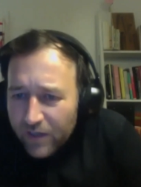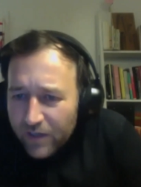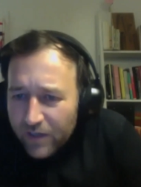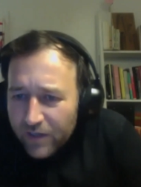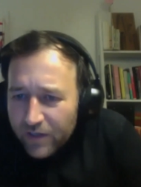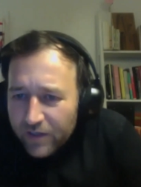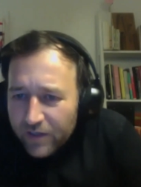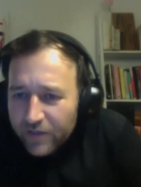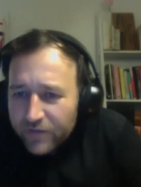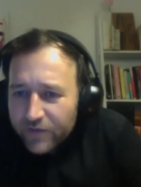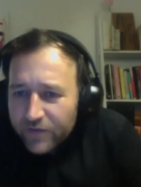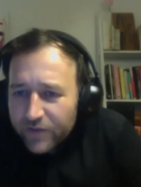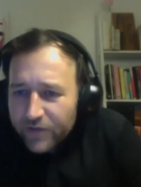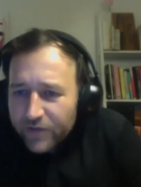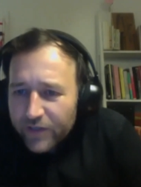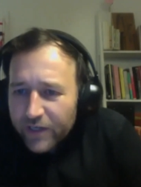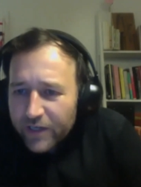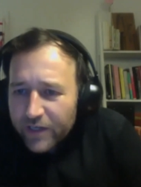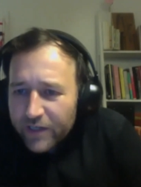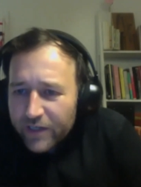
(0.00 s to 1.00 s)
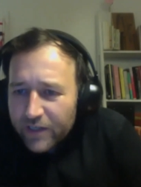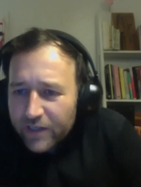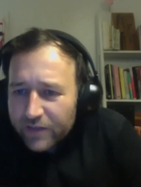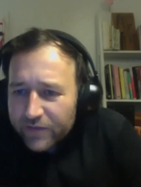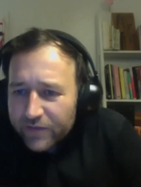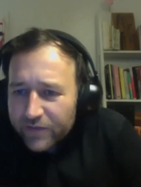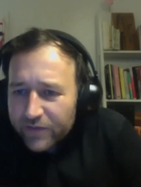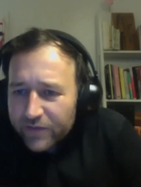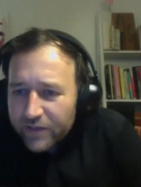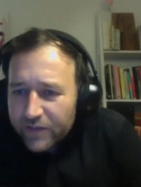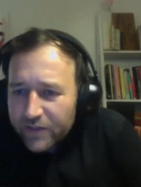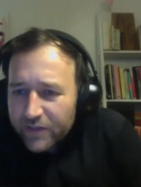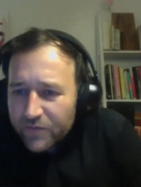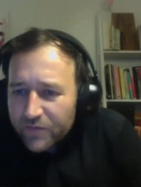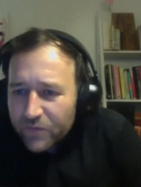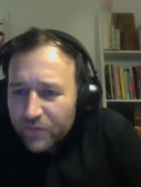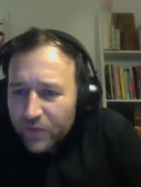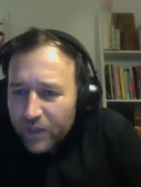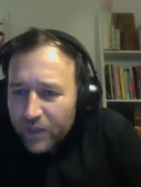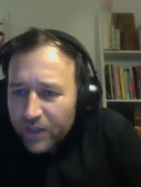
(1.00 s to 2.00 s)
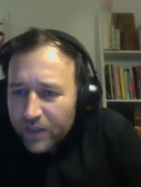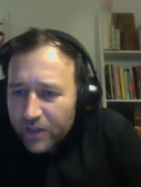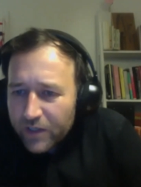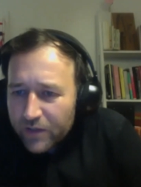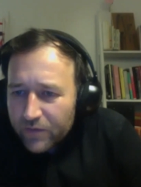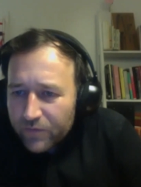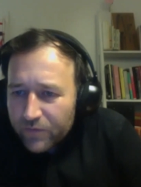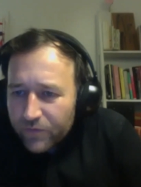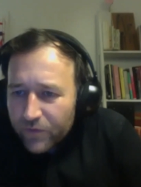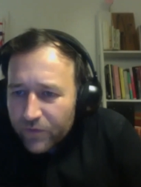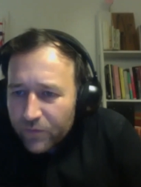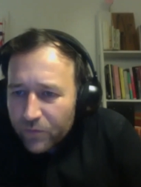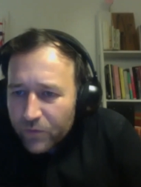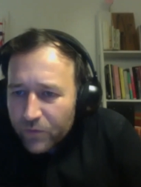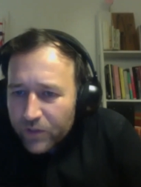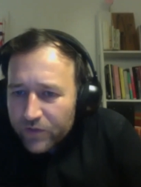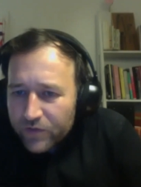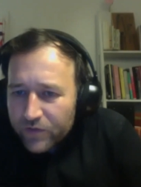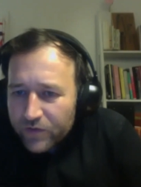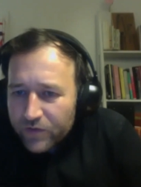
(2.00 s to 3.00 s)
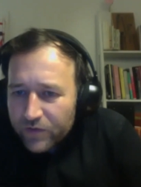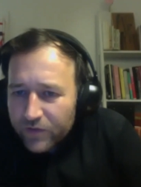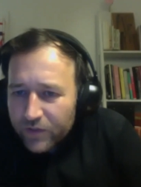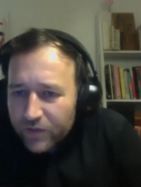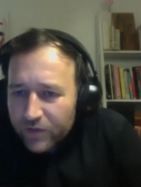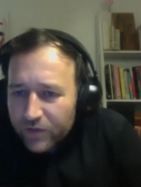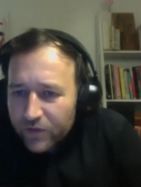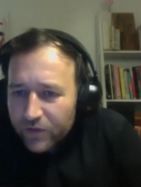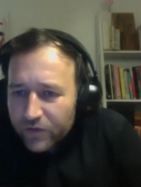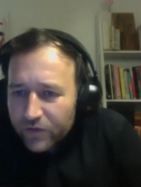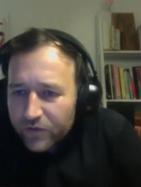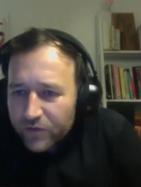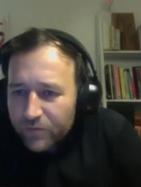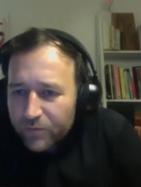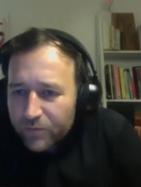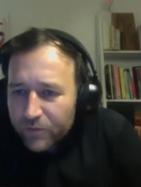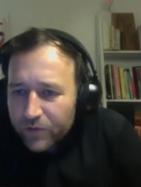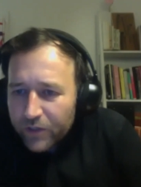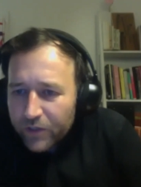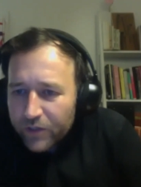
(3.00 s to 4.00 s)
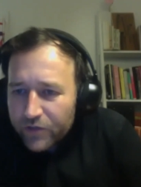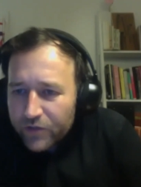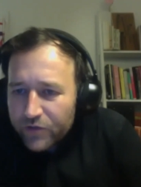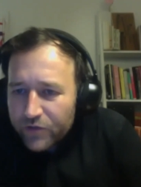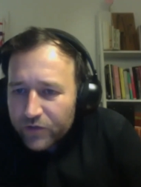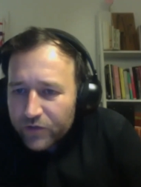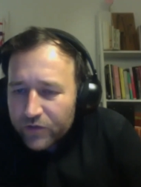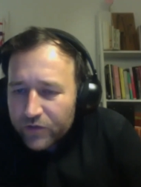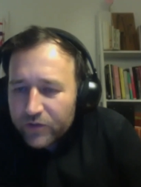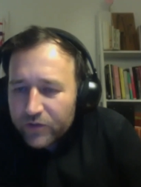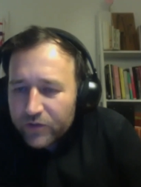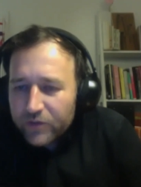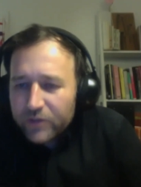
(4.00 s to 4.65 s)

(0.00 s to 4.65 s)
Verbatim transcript: Is there any alternative way from which the cost of production